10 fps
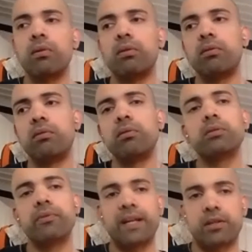root
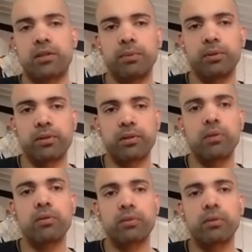vegetables.
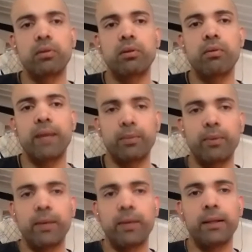Those grow quite well.